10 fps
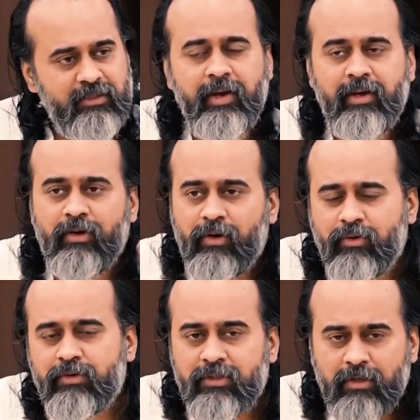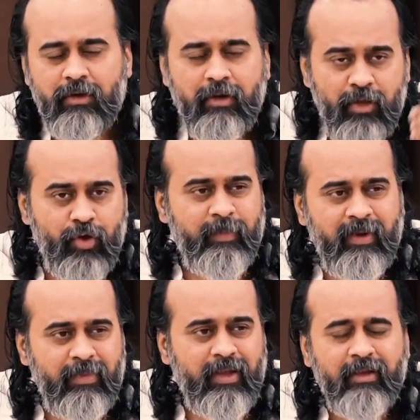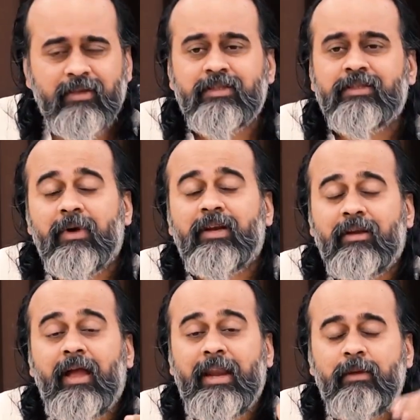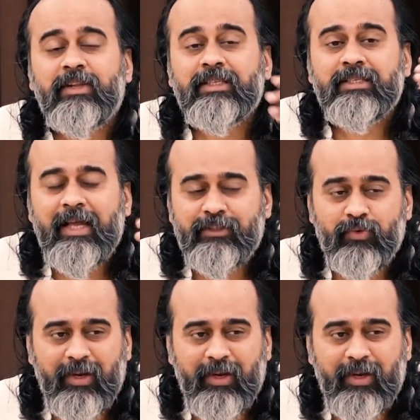It includes not only human beings, but animals as